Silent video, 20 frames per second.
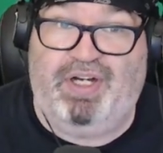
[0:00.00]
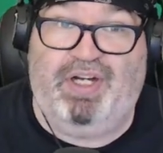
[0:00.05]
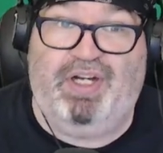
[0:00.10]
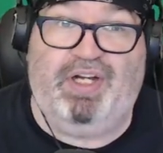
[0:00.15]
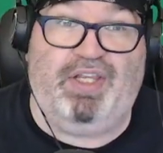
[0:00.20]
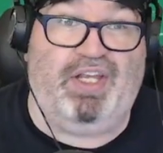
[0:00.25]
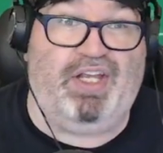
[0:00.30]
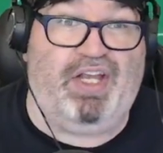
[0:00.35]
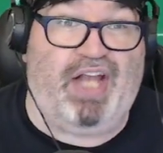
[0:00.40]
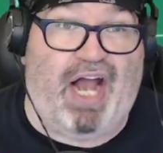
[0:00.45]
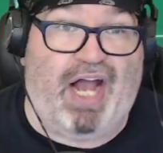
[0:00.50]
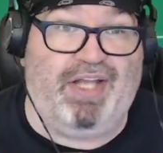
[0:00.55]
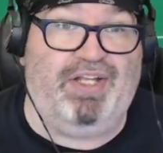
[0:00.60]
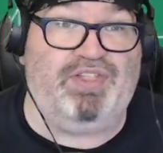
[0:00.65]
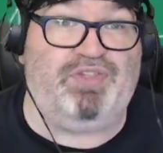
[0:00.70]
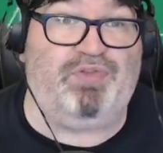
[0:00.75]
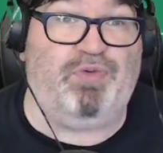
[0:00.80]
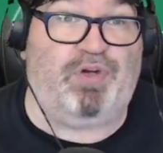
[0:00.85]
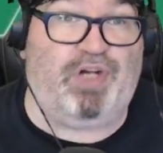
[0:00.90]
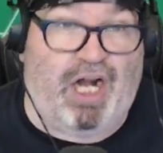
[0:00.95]
The guy
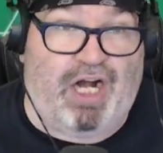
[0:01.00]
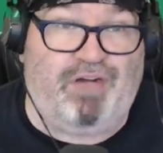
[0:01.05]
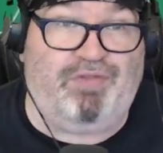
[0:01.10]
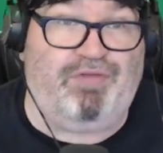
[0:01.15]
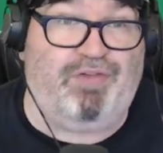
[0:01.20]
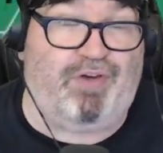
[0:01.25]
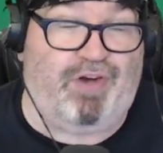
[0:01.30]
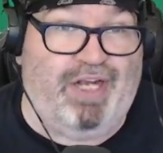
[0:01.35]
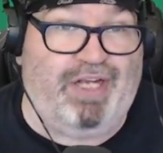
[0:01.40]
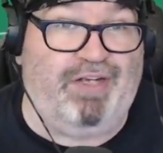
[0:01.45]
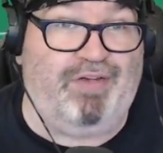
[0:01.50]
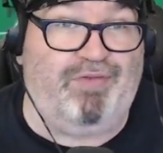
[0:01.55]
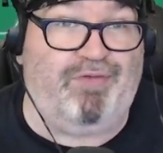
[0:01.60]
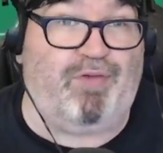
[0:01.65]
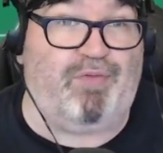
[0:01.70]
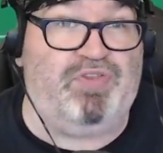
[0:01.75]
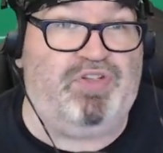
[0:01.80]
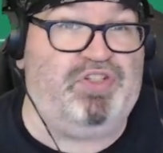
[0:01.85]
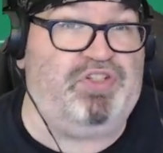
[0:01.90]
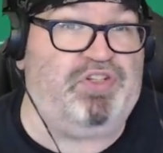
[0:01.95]
who's recovering
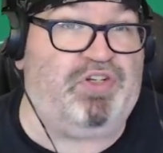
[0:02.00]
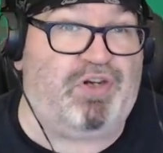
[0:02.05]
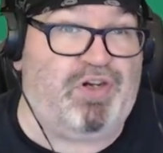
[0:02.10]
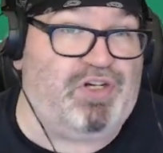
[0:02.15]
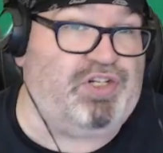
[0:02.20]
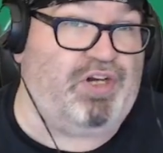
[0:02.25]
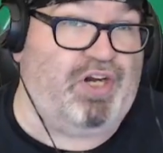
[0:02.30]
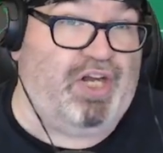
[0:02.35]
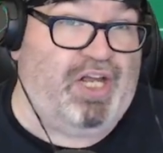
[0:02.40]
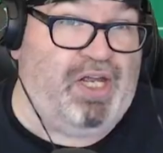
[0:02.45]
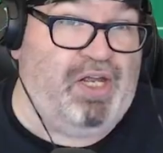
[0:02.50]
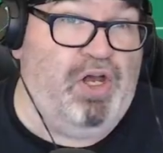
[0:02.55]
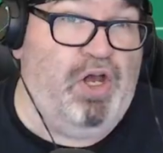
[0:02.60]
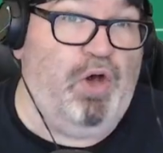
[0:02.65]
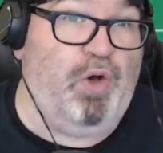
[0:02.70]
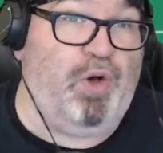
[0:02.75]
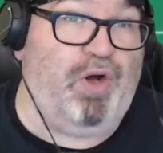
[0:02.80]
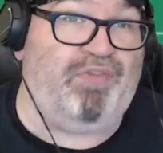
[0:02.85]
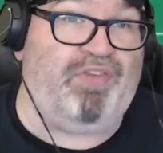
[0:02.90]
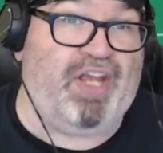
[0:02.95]
from surgery
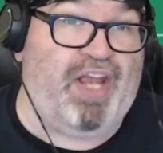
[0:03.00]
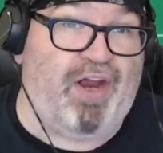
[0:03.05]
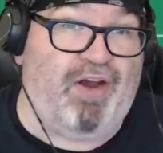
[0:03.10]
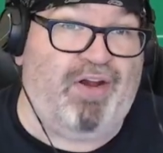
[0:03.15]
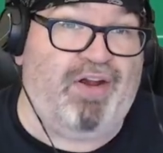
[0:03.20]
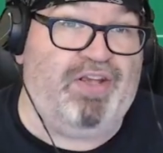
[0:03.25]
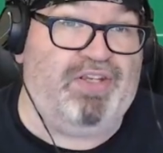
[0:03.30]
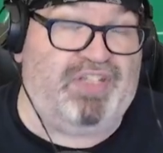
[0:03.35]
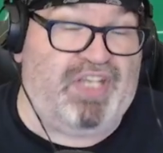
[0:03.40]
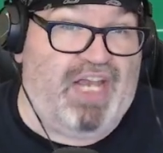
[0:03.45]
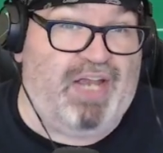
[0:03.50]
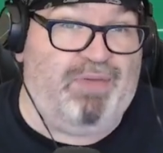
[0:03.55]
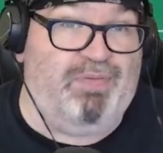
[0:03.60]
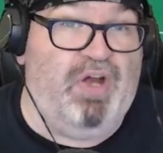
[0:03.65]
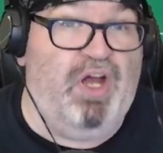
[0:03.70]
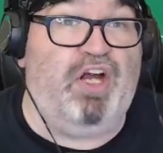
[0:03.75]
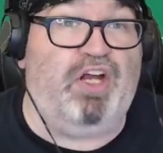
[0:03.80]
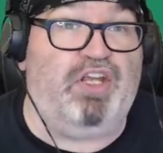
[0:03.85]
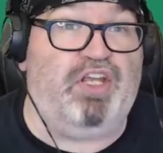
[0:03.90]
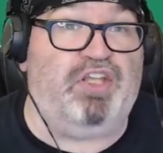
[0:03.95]
will have to carry his team
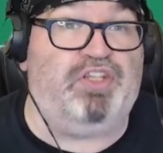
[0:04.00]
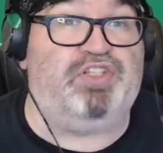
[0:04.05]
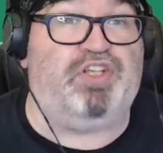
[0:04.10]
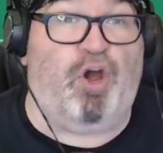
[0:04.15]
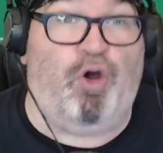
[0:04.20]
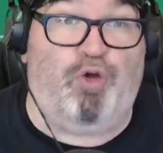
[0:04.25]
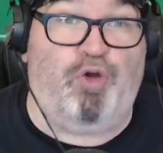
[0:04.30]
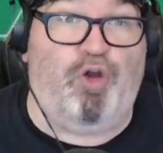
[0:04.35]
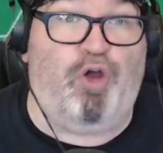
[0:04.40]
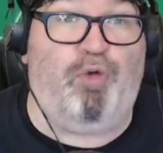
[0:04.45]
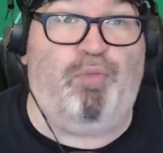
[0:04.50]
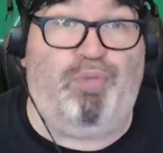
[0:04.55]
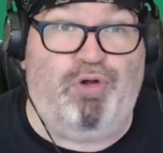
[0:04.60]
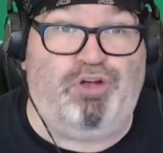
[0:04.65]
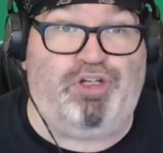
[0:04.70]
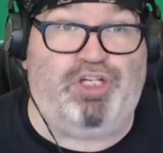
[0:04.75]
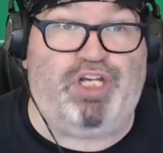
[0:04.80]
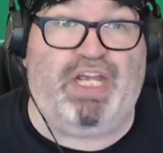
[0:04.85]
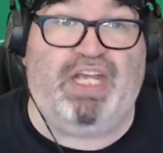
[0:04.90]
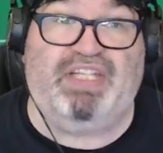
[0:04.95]
because Kota
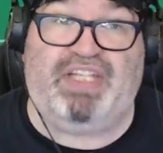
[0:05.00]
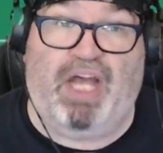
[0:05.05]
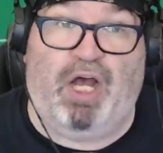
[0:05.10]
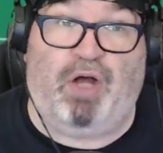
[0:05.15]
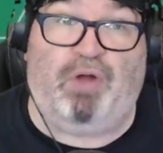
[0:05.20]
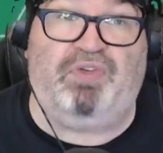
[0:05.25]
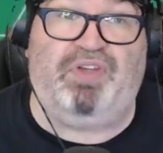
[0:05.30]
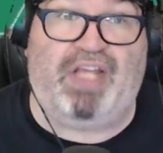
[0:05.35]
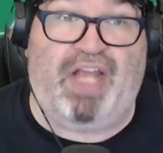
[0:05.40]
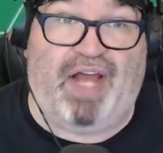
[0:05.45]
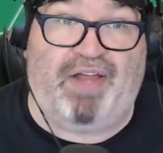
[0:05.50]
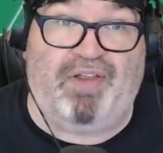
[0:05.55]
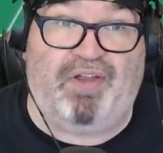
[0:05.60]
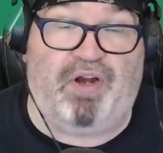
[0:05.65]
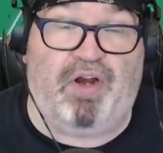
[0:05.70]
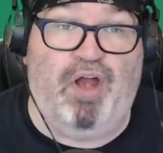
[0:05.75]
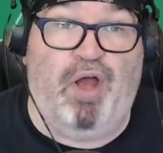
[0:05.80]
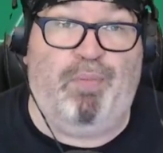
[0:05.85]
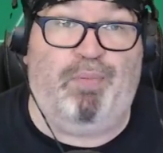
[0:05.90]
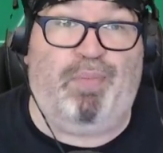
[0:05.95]
Ibushi is held
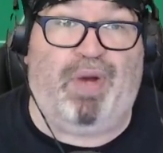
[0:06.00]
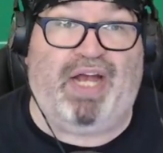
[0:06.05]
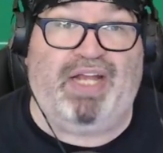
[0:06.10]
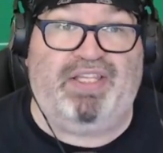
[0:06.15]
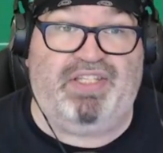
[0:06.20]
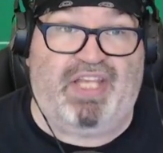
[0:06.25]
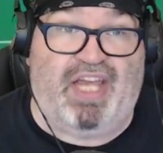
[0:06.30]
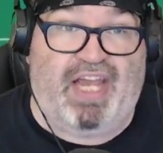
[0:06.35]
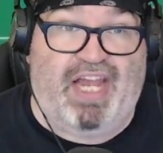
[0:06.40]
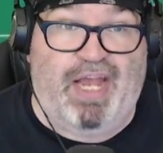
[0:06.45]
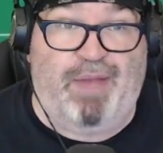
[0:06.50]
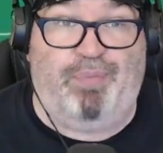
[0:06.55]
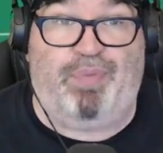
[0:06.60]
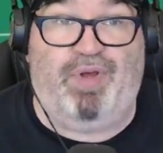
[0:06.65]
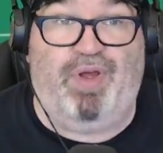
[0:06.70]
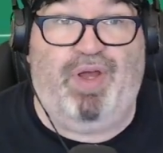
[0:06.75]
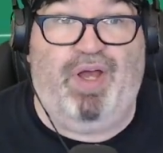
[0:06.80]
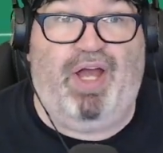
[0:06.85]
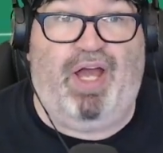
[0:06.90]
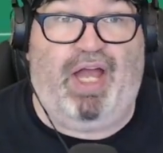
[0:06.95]
together by tape
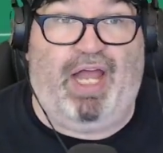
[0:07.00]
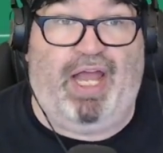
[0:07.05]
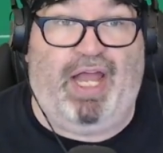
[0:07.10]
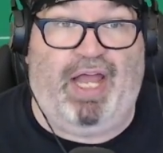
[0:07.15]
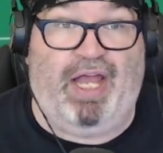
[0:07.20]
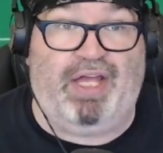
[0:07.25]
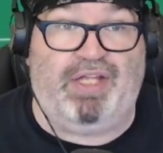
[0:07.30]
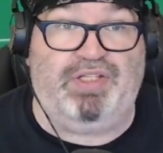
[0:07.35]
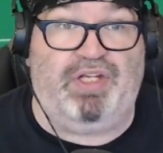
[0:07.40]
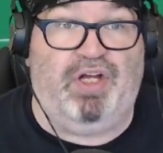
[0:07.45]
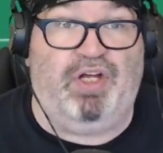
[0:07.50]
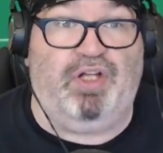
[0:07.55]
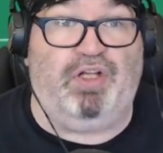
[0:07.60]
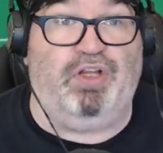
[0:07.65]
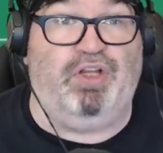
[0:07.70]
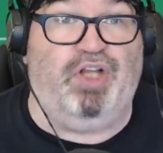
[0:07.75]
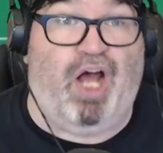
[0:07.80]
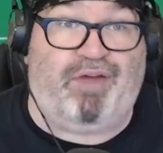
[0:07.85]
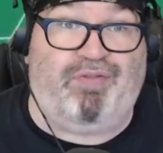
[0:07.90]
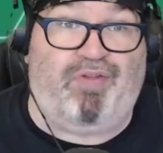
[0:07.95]
and
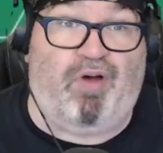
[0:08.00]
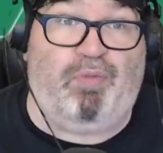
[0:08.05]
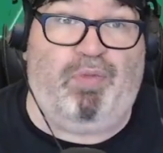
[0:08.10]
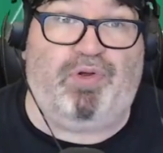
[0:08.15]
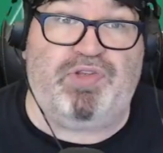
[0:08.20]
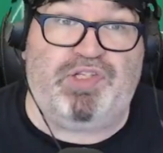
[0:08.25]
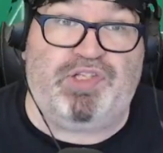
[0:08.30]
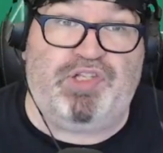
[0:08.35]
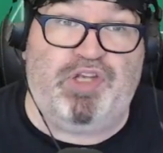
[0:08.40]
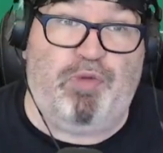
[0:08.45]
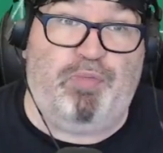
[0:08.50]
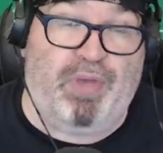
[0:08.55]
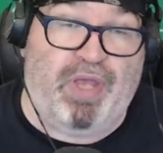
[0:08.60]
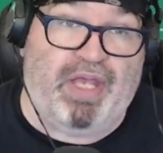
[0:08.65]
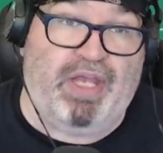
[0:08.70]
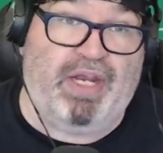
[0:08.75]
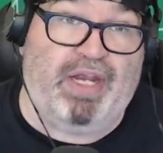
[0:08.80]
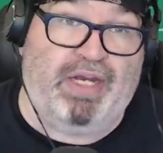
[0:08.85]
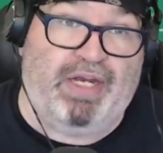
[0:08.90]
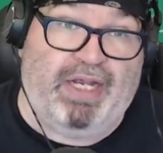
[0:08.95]
lovable
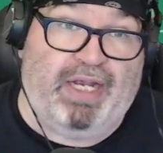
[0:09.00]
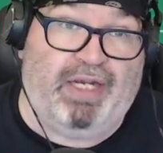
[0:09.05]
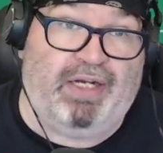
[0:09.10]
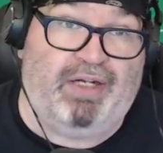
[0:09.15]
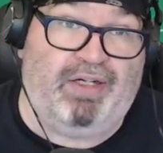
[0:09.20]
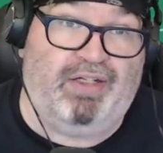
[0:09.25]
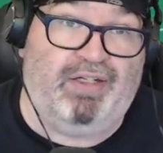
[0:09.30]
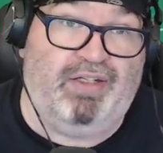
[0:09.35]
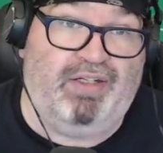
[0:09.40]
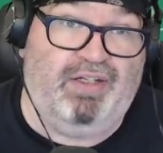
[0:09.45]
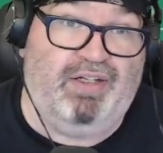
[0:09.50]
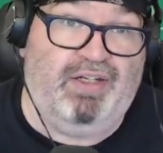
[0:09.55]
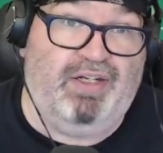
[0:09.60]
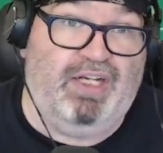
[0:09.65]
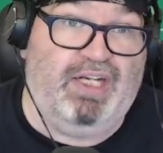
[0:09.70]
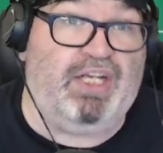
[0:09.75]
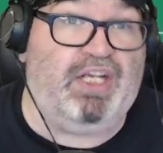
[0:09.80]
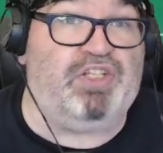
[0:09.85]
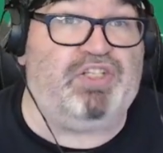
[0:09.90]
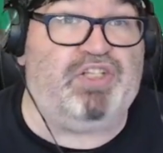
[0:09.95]
stupidity.
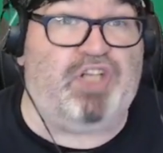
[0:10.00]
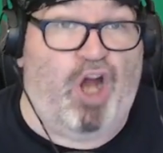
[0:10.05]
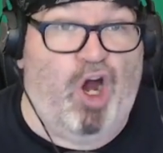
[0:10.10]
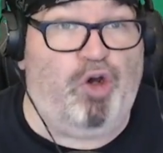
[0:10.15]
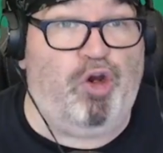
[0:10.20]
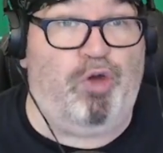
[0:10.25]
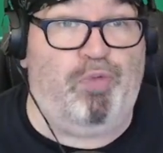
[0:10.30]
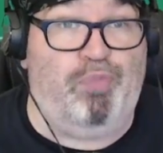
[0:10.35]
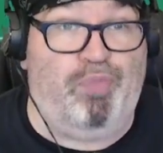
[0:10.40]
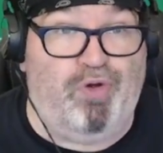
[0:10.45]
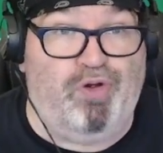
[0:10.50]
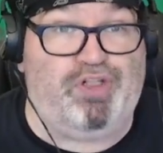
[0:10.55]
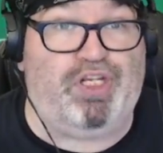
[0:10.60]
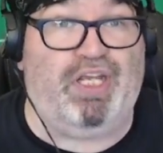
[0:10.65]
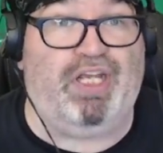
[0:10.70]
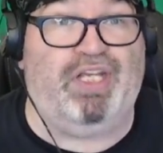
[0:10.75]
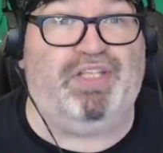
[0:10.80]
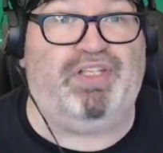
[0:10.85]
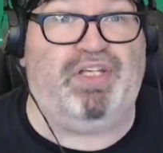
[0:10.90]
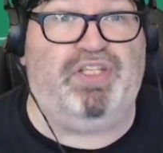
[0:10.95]
Because Kota
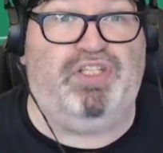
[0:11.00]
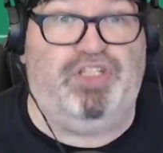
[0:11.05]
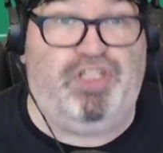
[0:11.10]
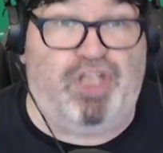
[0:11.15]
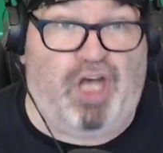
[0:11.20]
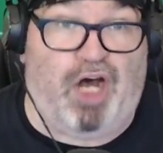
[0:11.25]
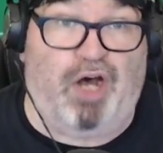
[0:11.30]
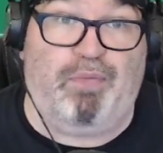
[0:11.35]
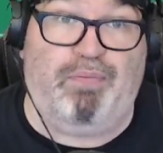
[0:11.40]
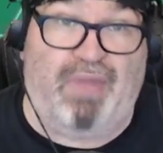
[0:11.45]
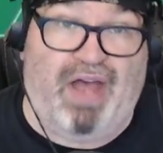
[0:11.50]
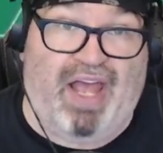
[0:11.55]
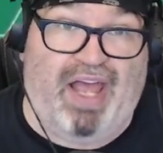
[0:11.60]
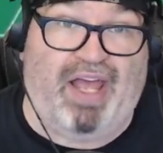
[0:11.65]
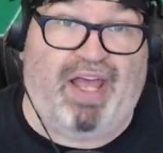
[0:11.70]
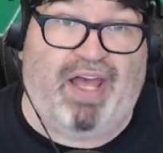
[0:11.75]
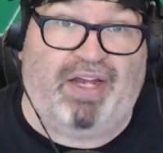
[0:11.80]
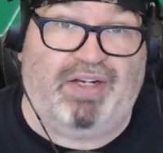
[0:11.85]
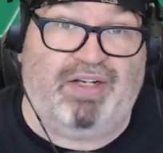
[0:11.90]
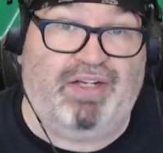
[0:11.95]
Ibushi is a dumb
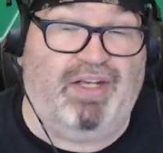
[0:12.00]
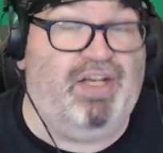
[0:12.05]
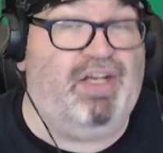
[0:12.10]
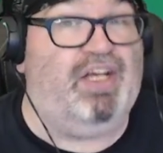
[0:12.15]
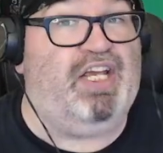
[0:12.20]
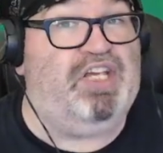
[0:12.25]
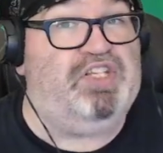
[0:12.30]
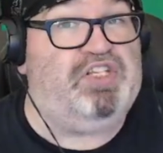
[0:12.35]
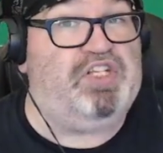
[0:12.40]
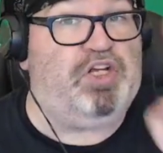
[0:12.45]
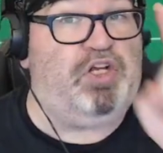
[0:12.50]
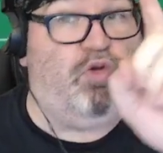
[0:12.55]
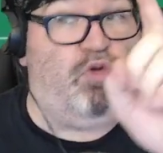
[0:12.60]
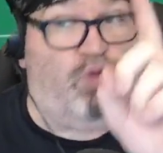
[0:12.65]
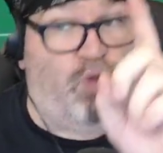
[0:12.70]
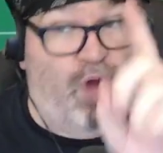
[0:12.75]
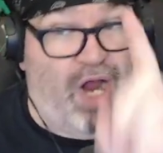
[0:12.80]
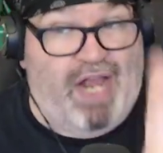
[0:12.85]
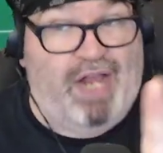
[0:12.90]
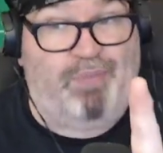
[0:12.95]
man. He's a
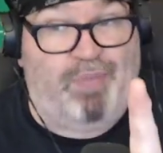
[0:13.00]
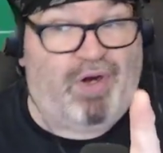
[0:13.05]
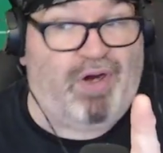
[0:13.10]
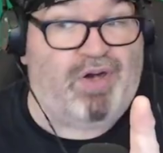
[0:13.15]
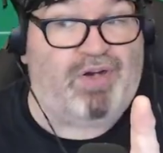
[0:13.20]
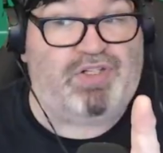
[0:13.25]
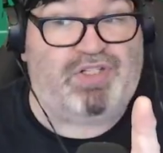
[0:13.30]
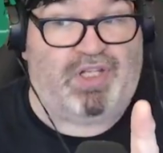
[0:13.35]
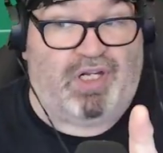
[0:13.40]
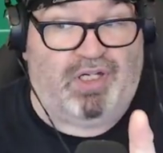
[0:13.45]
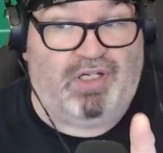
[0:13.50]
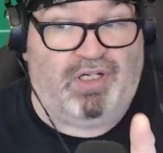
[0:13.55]
great person.